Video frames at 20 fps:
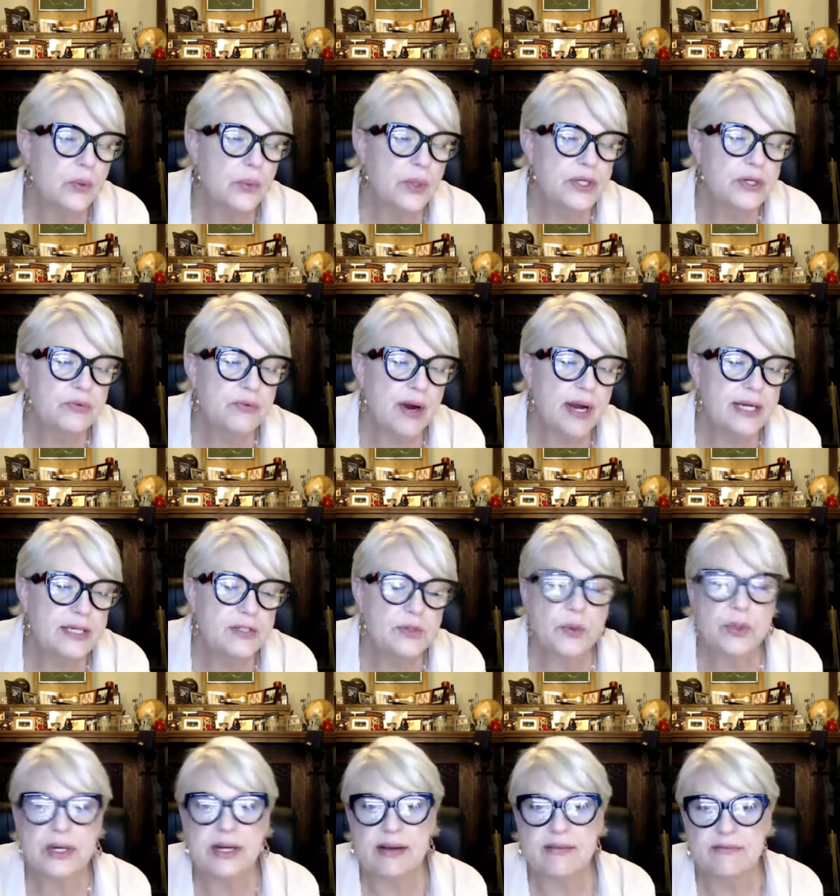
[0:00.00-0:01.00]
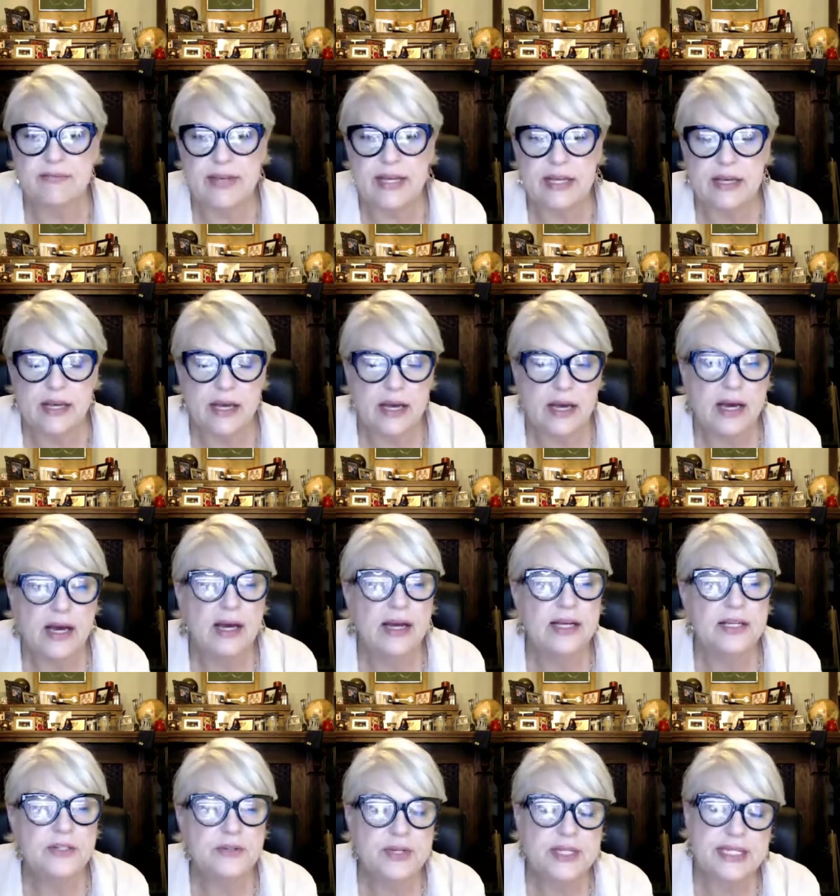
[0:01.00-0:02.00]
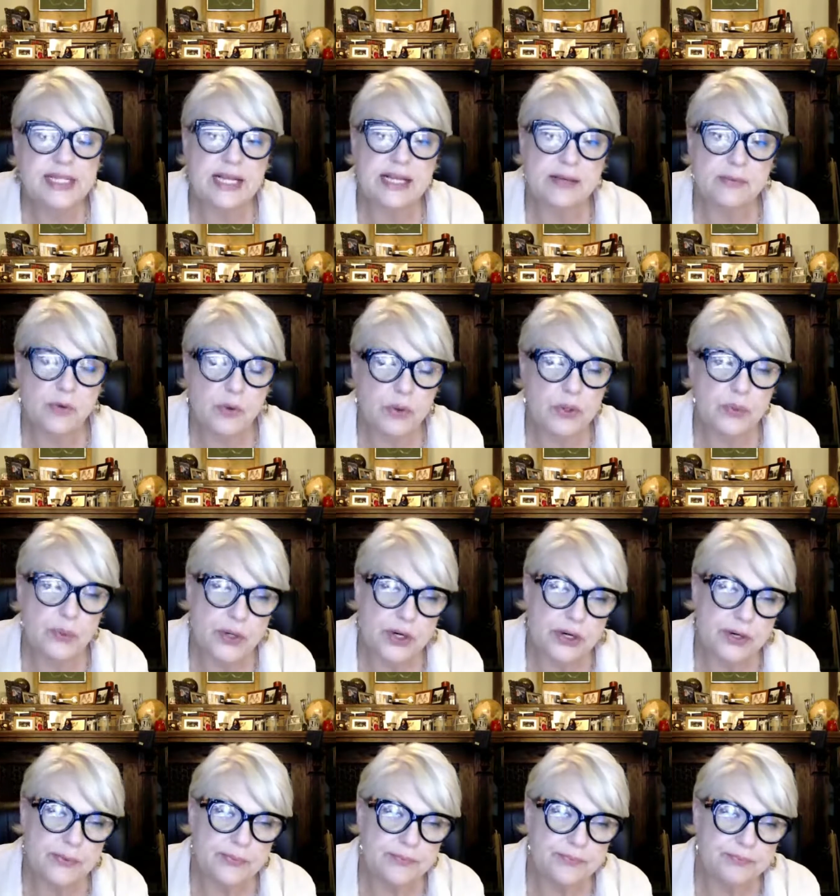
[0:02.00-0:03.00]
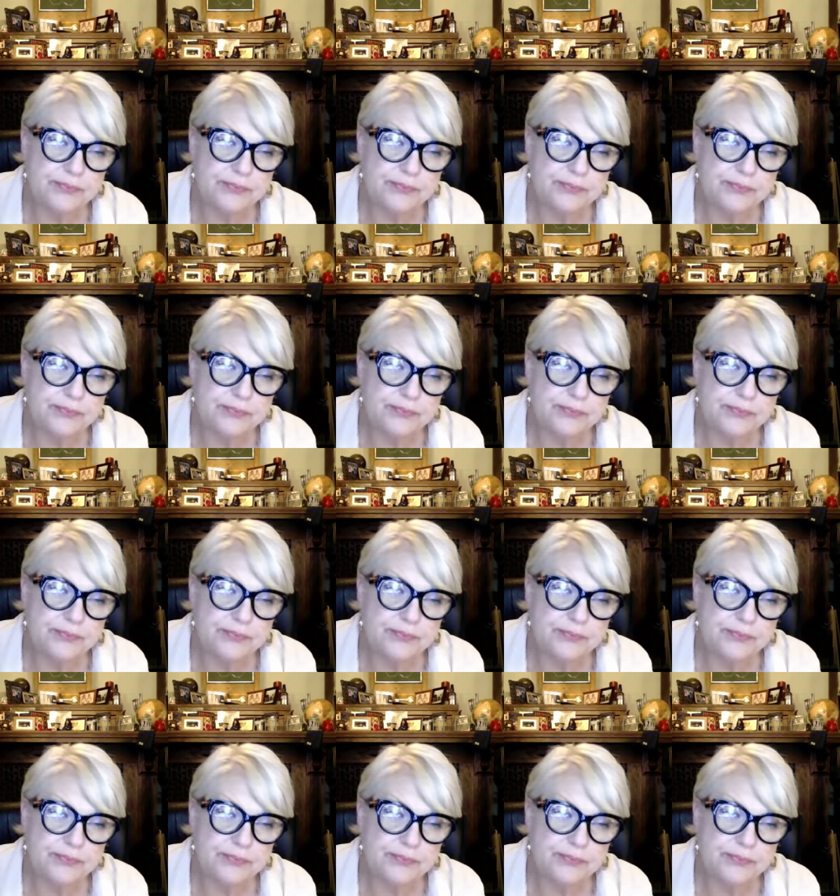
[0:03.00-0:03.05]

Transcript: when you write or comfy? I dress like I'm going to work.